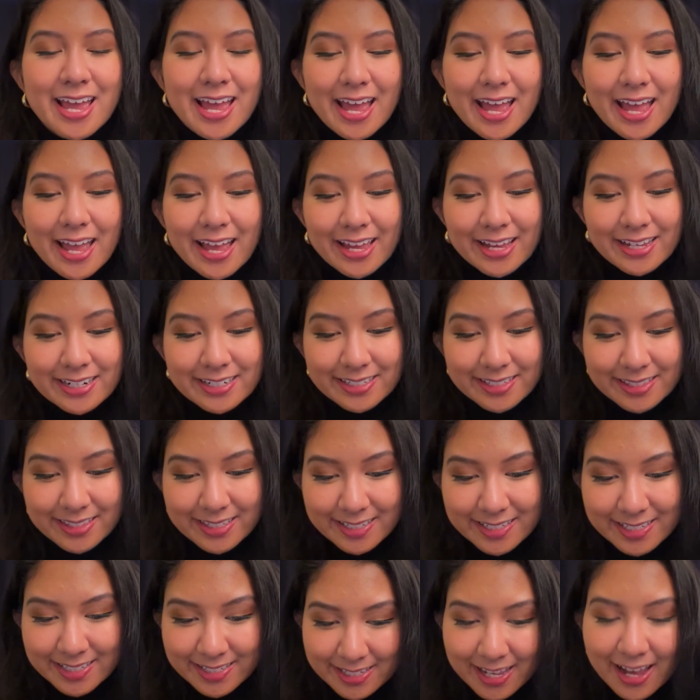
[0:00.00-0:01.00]
and the
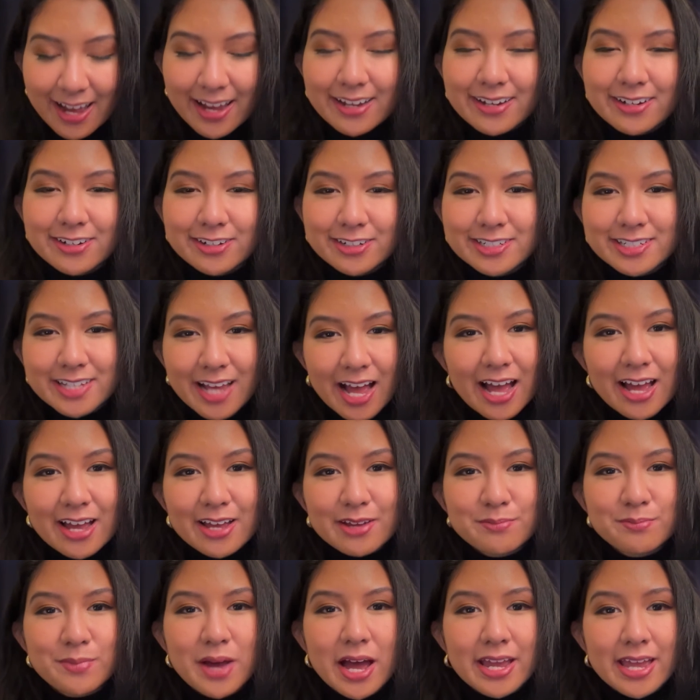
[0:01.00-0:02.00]
desired
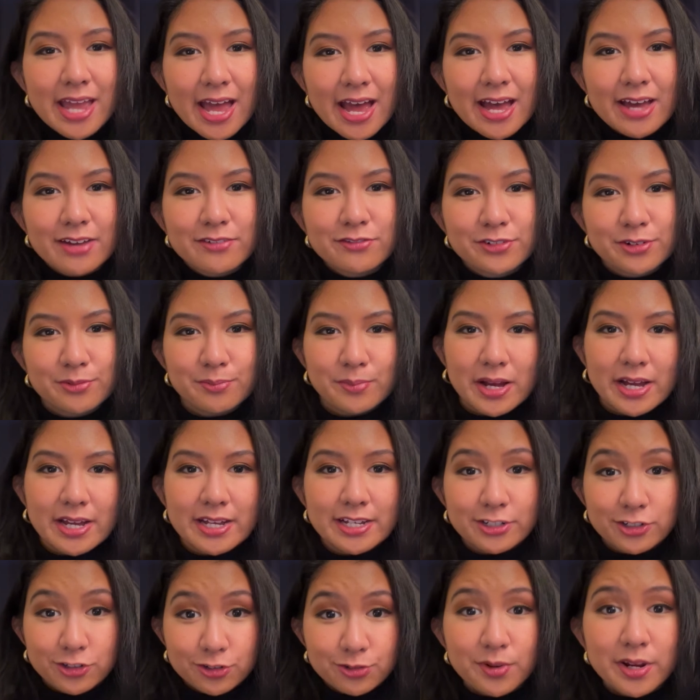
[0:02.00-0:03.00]
time I had for my
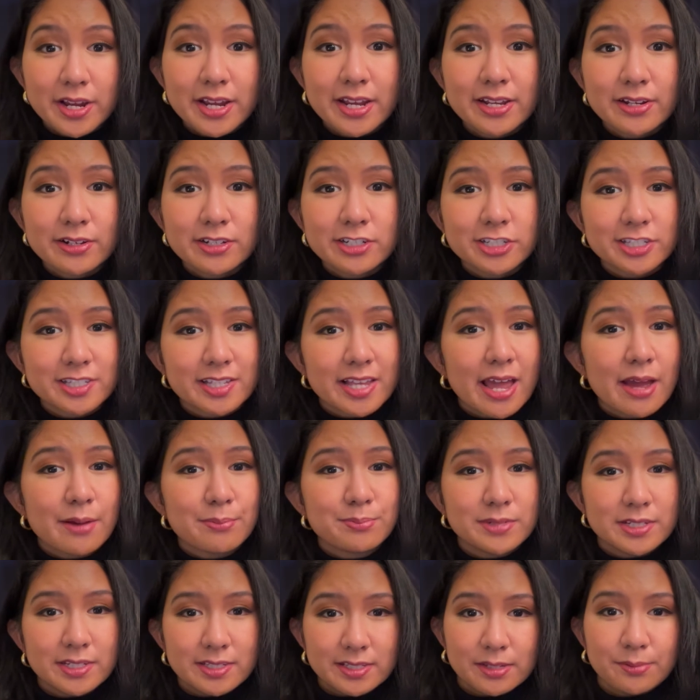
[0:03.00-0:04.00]
train just kept
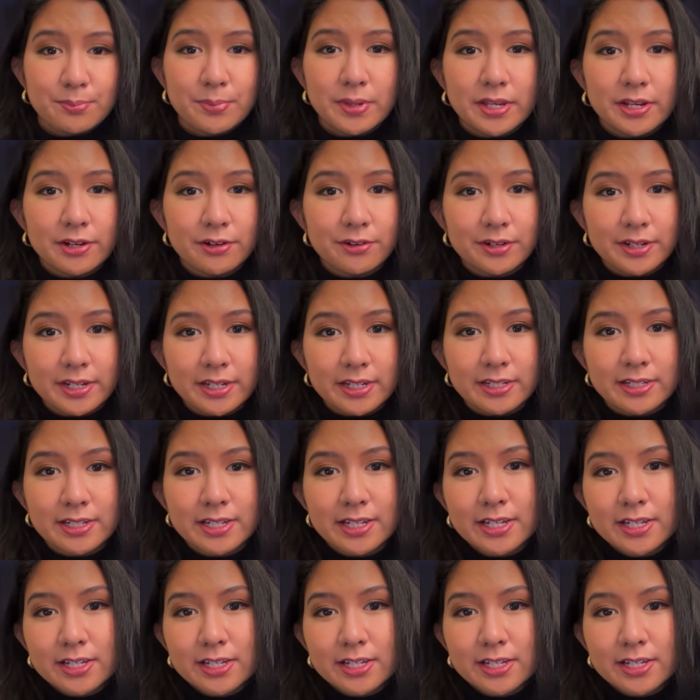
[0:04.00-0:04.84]
disappearing.